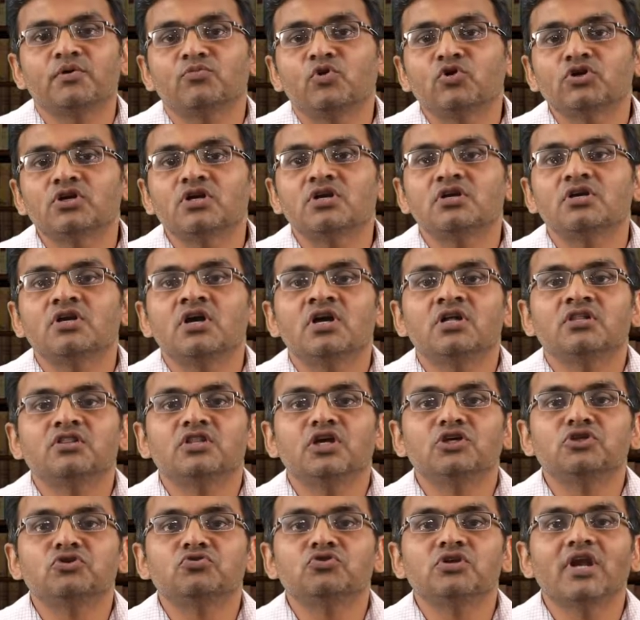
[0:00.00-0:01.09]
promoted
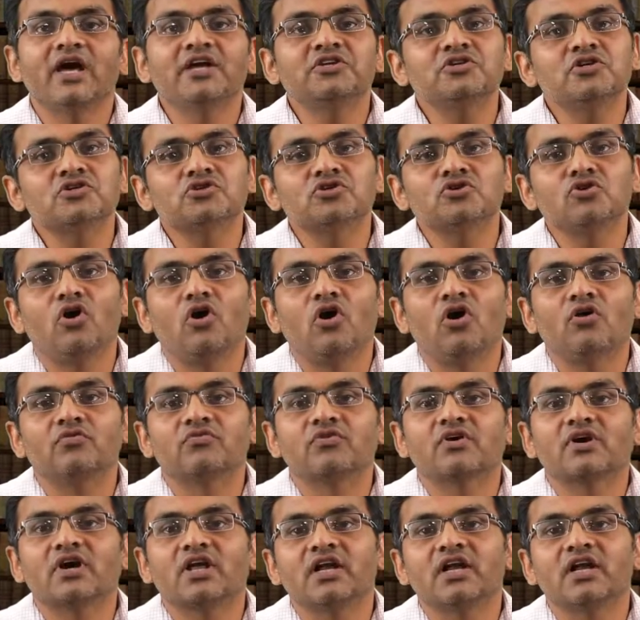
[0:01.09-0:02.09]
the utilization of